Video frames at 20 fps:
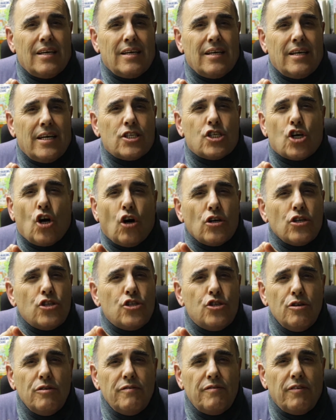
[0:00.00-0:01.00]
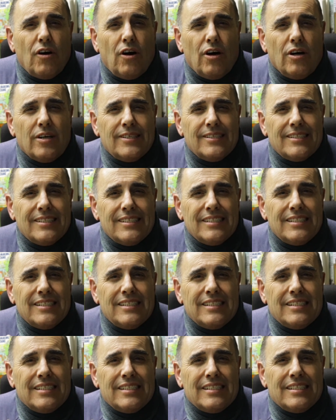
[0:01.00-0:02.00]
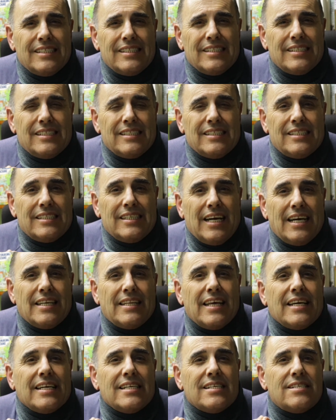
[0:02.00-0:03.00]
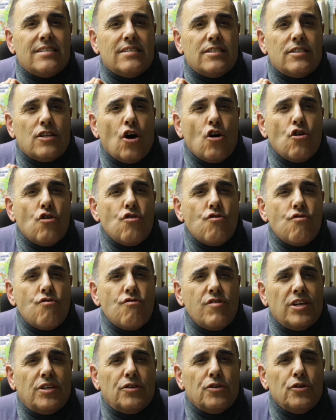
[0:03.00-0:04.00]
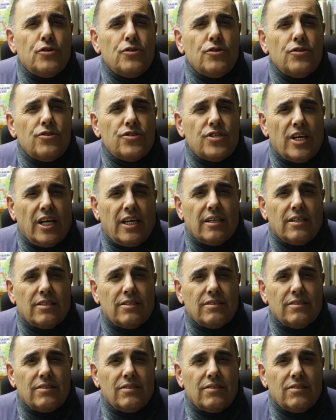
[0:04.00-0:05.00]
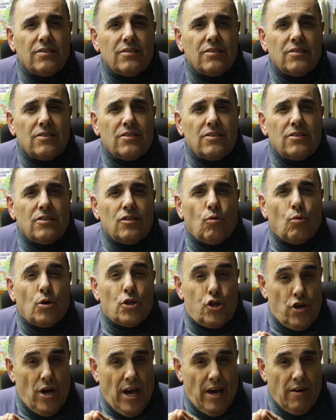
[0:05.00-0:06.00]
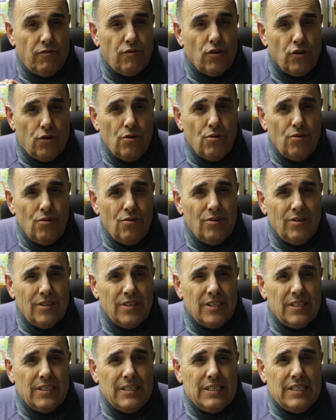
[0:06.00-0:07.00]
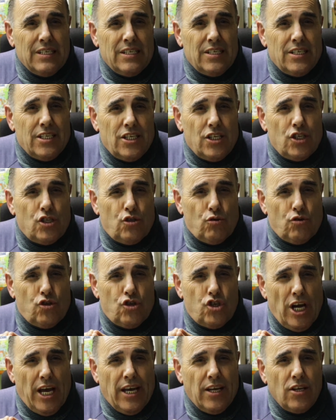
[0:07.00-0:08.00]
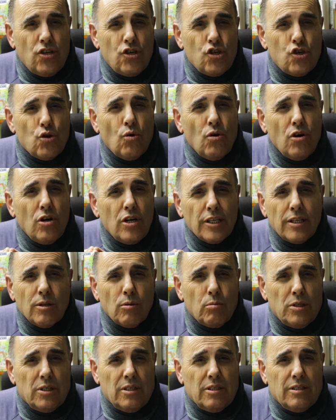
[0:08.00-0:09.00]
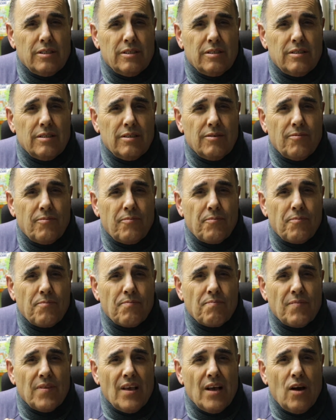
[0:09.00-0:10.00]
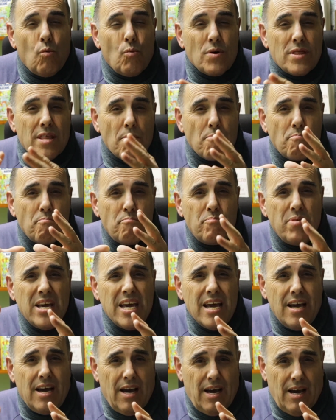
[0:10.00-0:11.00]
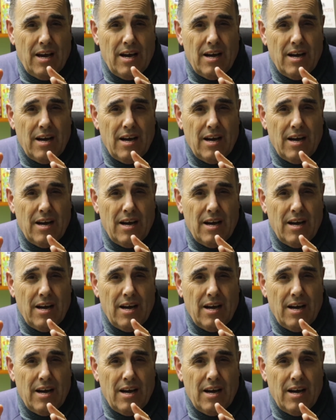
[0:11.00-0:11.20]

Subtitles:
It's gone too far. And there is no return ticket. What you have to do is to change your little world with a big